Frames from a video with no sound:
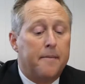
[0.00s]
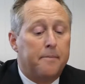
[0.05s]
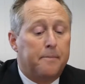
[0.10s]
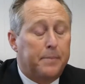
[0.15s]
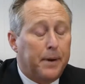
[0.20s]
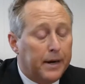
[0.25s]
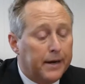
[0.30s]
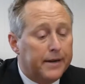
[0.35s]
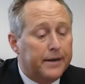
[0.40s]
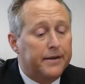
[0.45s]

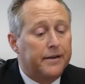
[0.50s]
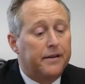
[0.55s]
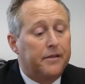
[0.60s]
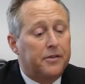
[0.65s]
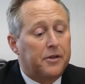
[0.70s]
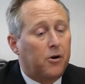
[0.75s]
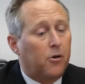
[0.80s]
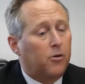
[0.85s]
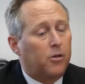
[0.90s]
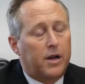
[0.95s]
but
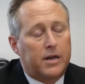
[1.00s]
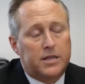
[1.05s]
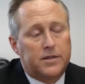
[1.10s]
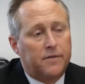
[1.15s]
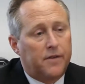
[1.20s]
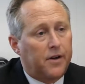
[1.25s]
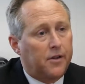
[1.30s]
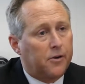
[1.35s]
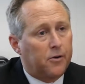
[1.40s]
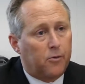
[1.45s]
there are lots
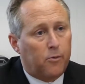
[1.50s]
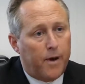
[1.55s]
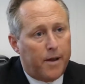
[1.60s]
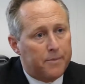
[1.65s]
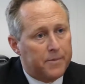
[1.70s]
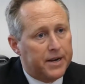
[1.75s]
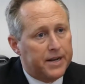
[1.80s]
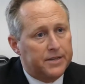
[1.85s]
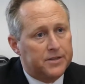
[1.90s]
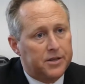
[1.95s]
of other
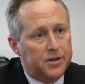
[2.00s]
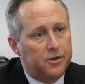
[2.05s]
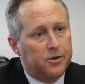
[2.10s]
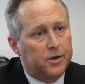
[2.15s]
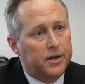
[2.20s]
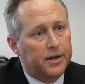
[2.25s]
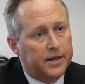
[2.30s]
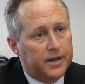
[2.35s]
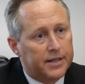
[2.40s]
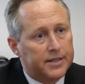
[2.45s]
remedies that you
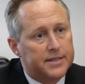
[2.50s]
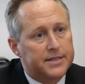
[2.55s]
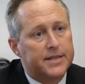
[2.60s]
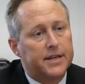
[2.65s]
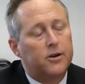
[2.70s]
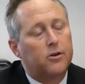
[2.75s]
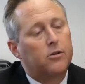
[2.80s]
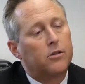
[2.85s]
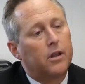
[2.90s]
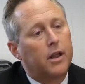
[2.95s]
could
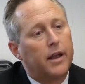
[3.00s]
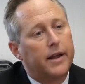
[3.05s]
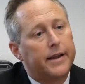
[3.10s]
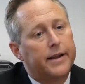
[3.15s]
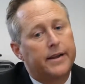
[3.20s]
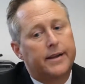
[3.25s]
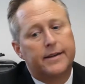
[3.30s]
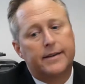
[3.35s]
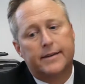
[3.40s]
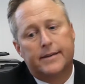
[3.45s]
consider,
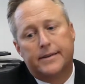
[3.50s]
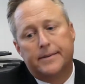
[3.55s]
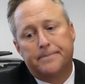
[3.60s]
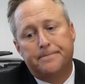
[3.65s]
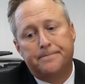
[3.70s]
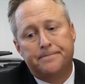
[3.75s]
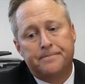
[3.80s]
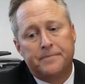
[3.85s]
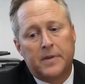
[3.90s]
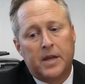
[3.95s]
like
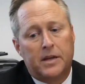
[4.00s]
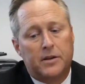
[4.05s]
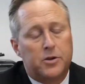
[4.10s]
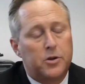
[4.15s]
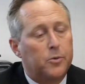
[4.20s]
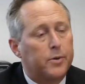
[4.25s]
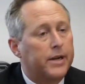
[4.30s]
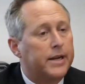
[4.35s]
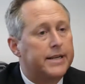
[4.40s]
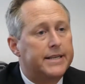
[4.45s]
um,
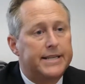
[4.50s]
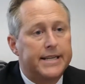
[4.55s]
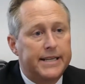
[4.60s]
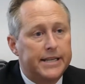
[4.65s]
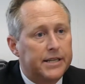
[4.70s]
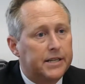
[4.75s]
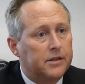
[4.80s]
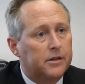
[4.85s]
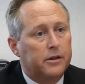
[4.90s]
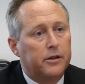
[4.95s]
doing a deed
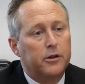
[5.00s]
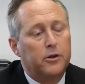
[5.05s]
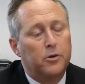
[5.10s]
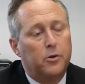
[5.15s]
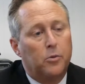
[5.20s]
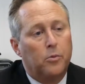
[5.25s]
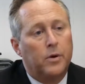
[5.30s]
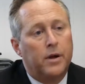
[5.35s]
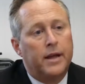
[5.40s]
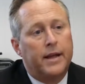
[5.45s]
in
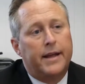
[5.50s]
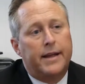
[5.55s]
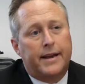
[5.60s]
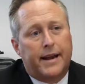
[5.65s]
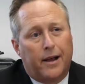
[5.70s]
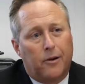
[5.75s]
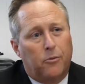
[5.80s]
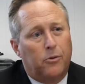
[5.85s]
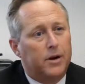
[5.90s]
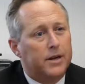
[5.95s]
lieu.
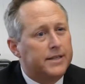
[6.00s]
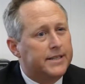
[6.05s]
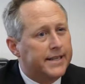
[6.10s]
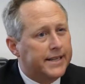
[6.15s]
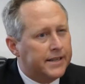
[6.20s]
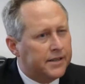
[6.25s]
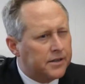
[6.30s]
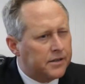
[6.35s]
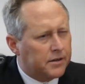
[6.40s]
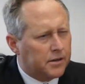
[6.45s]
Now, a
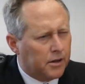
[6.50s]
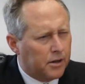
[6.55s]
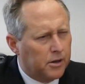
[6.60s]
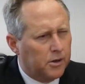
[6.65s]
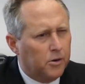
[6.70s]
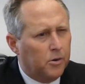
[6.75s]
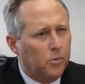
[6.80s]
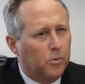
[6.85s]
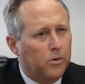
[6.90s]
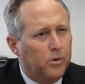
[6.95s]
deed in
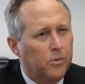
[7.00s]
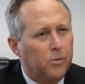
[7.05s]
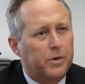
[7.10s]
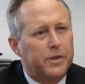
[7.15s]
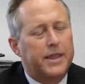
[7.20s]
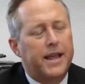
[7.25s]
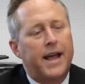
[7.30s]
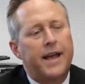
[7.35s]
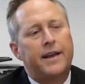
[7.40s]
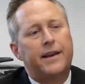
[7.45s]
lieu,
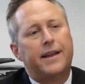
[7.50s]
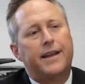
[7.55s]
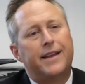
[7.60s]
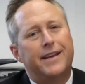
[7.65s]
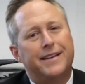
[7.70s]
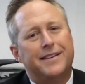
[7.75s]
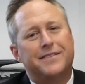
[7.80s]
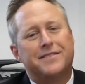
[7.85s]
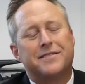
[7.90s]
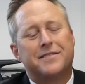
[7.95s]
what that
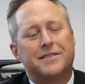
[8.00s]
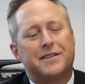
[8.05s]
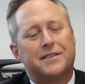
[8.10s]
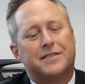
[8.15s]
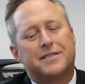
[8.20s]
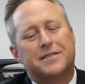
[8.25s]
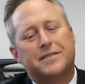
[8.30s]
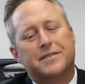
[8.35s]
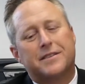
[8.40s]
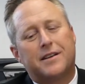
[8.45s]
is,
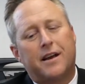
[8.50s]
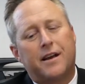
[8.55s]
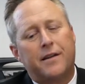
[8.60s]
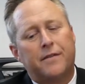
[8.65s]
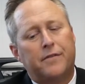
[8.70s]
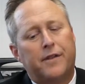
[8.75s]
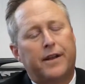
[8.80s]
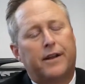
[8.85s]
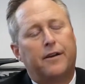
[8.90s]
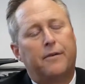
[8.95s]
it's kind
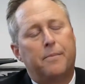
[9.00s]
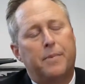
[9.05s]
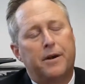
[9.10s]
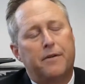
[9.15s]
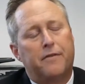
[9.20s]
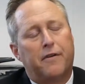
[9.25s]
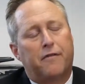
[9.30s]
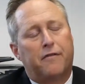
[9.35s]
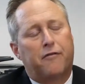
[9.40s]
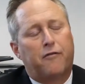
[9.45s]
of like a bit
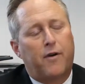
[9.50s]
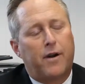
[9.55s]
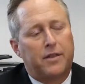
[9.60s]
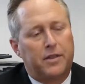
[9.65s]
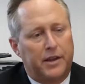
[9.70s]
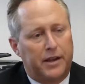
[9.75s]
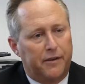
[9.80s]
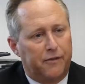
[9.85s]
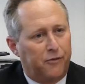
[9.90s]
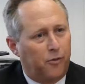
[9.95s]
of a
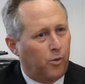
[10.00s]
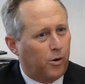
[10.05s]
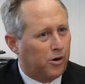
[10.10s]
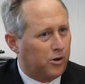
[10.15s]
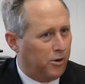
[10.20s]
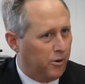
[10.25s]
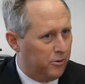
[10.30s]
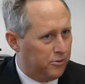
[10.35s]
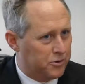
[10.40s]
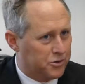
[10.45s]
friendly
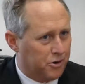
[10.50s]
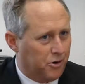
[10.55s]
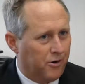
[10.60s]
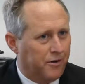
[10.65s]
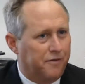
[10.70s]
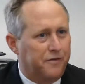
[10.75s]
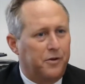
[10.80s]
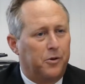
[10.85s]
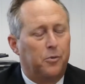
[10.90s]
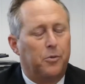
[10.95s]
foreclosure,
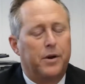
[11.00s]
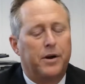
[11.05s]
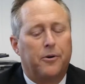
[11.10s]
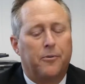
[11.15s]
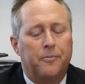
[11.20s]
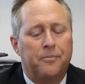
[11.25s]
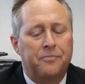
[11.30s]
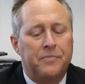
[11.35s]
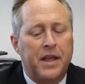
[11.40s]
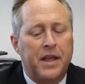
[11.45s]
if you will.